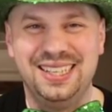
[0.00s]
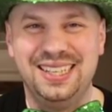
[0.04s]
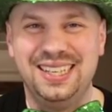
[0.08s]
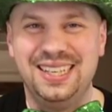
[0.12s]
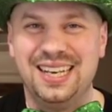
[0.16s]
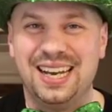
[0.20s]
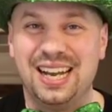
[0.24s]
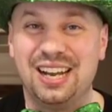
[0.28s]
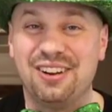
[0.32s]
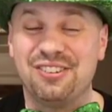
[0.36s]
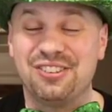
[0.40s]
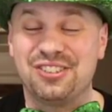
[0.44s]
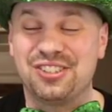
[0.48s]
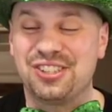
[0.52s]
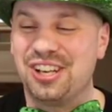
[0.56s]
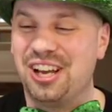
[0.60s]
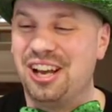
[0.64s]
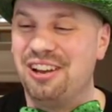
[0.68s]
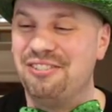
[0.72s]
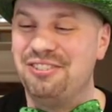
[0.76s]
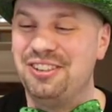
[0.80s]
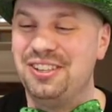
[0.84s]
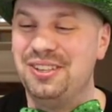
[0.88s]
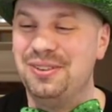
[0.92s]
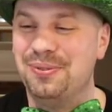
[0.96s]
Irish
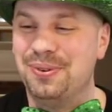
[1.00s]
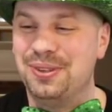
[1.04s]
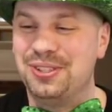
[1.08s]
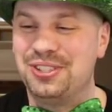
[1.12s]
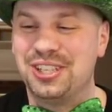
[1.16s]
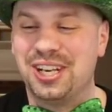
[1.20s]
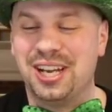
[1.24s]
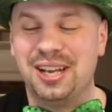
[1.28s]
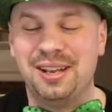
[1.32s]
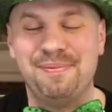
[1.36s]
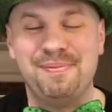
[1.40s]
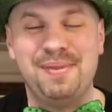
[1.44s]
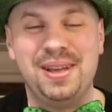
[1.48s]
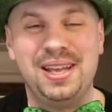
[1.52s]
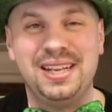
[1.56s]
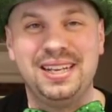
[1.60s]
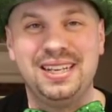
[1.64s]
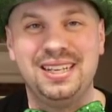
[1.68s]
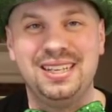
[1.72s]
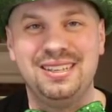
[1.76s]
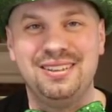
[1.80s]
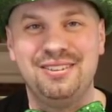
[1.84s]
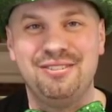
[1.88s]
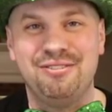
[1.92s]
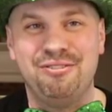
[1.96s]
coffee, which I
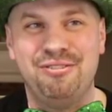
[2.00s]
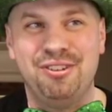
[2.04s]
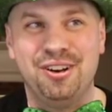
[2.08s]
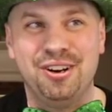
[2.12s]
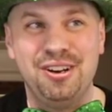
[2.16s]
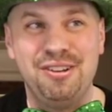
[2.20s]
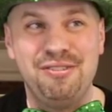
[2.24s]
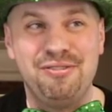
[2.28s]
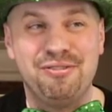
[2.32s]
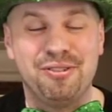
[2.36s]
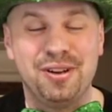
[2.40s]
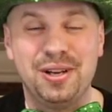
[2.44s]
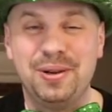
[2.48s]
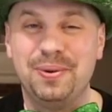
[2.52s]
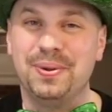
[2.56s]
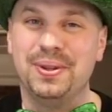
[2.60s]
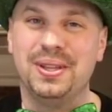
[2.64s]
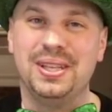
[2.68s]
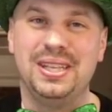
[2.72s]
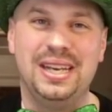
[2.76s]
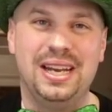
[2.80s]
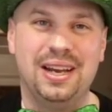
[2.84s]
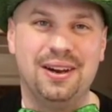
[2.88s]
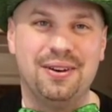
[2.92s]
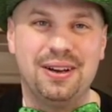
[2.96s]
make very
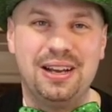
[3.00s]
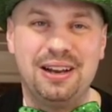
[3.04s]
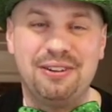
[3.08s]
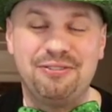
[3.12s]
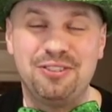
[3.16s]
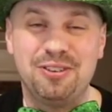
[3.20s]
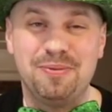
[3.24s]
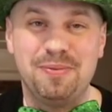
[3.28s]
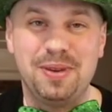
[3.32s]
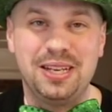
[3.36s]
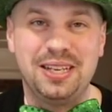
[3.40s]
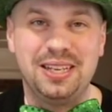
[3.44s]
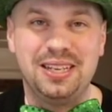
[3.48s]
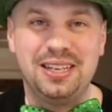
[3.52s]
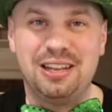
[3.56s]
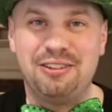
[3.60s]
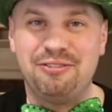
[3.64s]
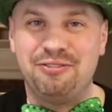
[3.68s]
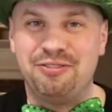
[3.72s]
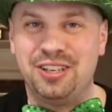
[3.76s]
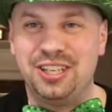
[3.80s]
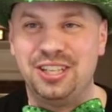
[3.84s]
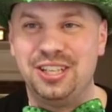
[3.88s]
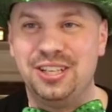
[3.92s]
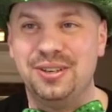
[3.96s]
frequently now. After making
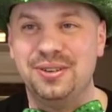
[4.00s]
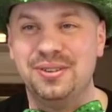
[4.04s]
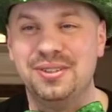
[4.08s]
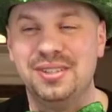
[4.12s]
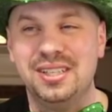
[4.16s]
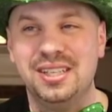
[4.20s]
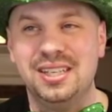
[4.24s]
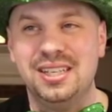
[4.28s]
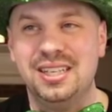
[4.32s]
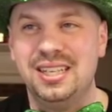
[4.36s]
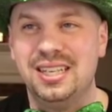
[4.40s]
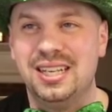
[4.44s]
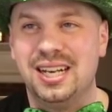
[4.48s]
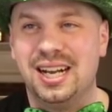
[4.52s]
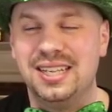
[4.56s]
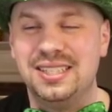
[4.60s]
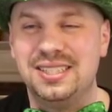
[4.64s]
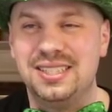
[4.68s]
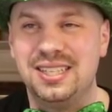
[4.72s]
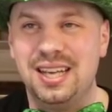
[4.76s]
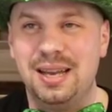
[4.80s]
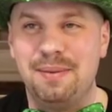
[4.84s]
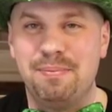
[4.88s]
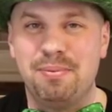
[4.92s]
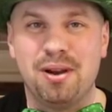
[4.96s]
that video, I'd
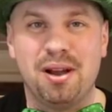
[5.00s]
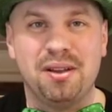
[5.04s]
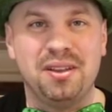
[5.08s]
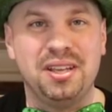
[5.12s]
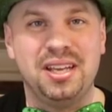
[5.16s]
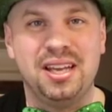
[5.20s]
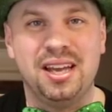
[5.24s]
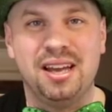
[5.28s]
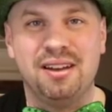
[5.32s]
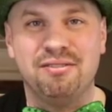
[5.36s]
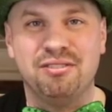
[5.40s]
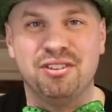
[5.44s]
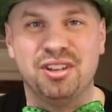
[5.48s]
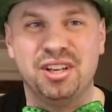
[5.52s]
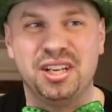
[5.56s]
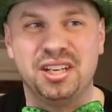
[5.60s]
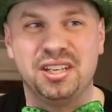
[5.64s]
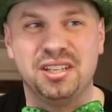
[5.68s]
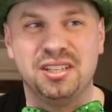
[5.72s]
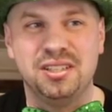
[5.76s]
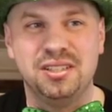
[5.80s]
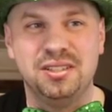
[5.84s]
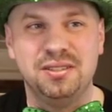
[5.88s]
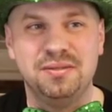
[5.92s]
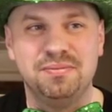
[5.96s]
say I probably have
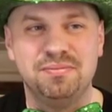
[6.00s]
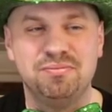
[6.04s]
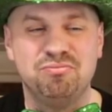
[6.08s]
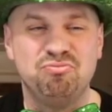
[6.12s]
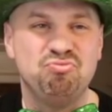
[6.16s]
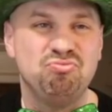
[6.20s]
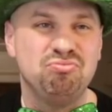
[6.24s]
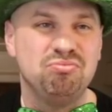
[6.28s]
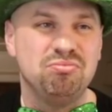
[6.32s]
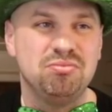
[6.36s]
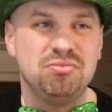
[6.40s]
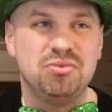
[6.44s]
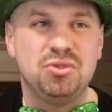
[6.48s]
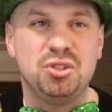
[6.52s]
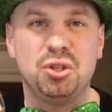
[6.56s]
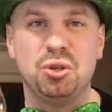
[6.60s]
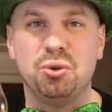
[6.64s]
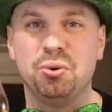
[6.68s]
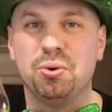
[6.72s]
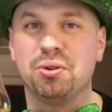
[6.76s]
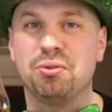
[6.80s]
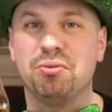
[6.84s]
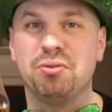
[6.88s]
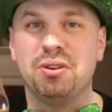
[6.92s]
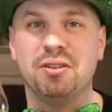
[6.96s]
like two
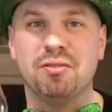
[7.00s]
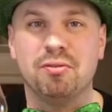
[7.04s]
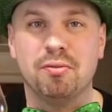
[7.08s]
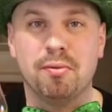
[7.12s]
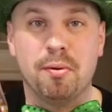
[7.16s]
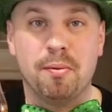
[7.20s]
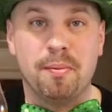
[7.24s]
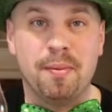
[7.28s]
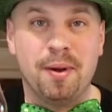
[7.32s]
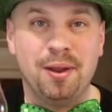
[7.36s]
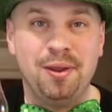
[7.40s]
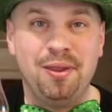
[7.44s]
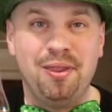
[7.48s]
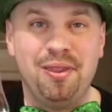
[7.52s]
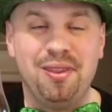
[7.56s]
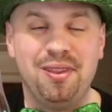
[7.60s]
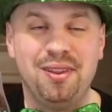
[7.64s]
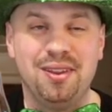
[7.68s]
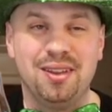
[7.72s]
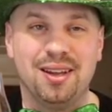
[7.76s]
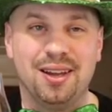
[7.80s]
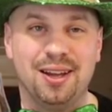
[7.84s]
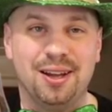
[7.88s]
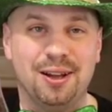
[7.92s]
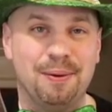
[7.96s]
or three of them a month,
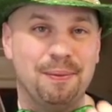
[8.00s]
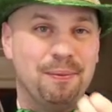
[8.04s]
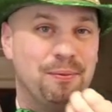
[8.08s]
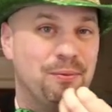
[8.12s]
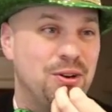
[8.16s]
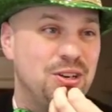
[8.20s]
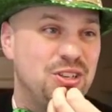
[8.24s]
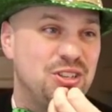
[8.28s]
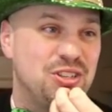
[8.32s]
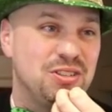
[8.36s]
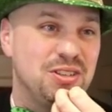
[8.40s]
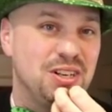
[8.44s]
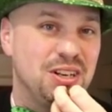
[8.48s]
which, you